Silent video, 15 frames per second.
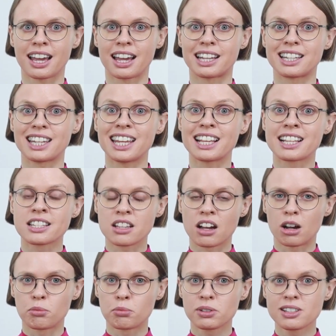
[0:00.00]
and
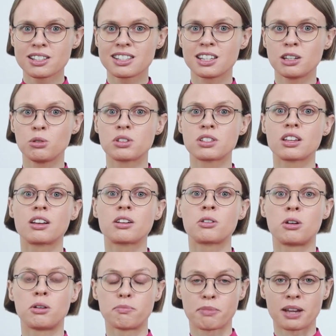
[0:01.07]
examples use
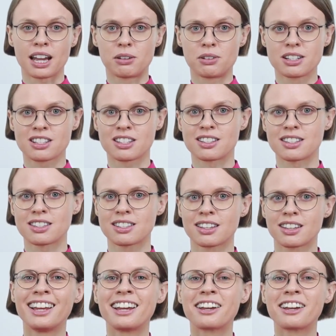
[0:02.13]
comparisons.